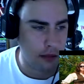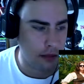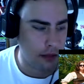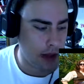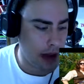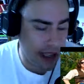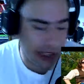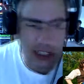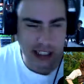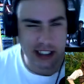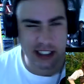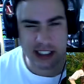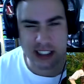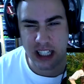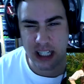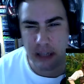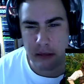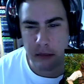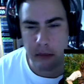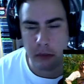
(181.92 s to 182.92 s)
I'd like to see
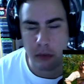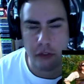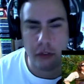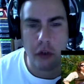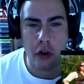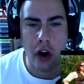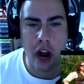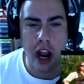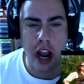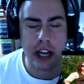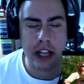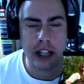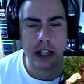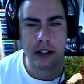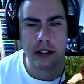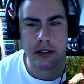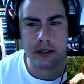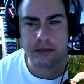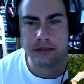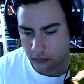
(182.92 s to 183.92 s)
a bit more variety.
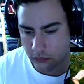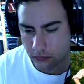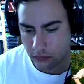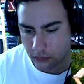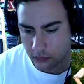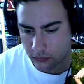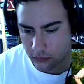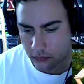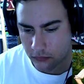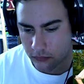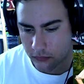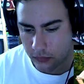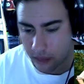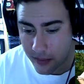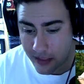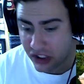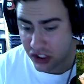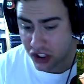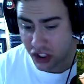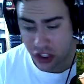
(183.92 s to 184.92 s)
I mean,
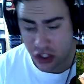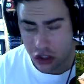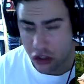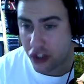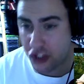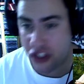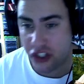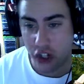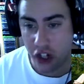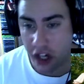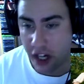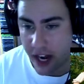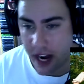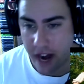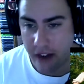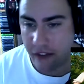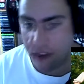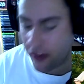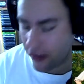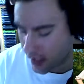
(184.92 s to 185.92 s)
it's got a good tune and
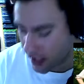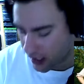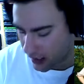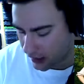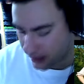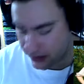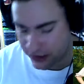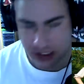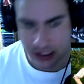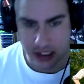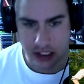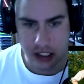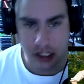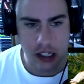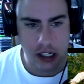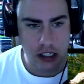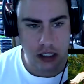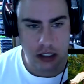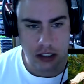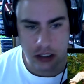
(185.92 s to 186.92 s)
everything, it's just,
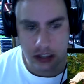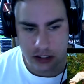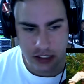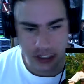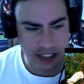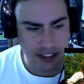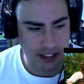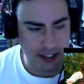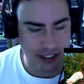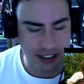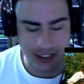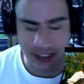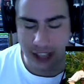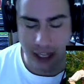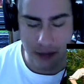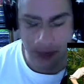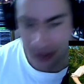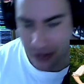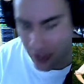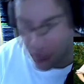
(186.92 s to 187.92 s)
yeah, it's just the
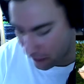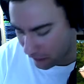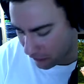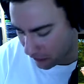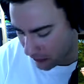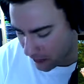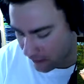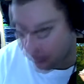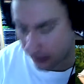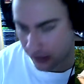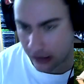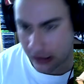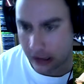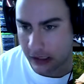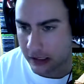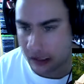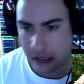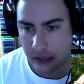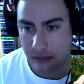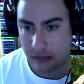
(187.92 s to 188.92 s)
same thing over and over.
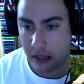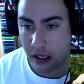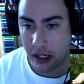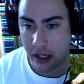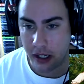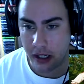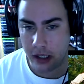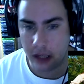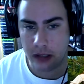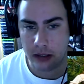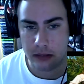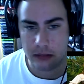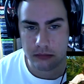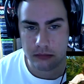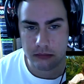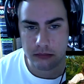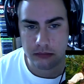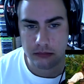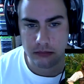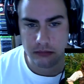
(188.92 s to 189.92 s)
But,
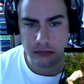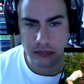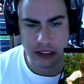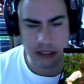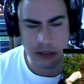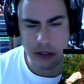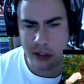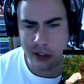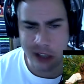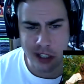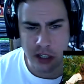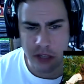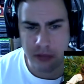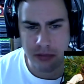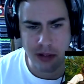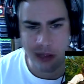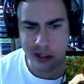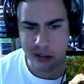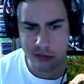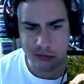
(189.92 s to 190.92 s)
that's my only
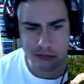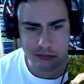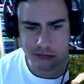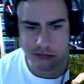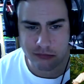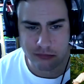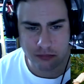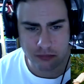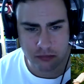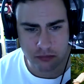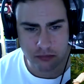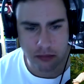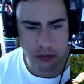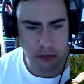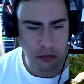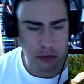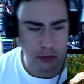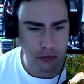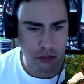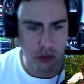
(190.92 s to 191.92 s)
complaint. A bit
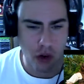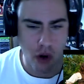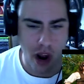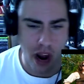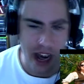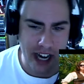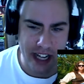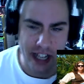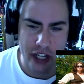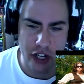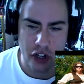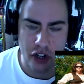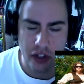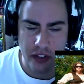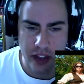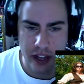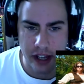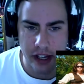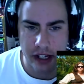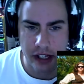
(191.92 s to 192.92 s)
more variety here and
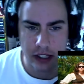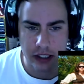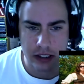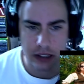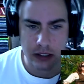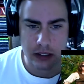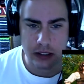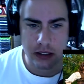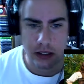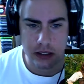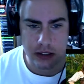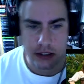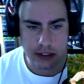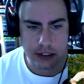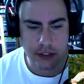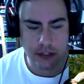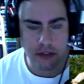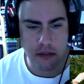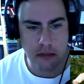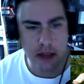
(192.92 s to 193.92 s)
there,
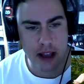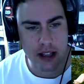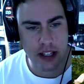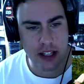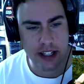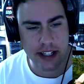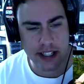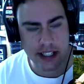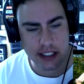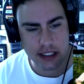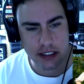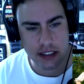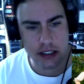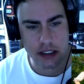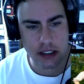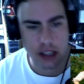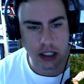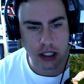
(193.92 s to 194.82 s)
different melodies,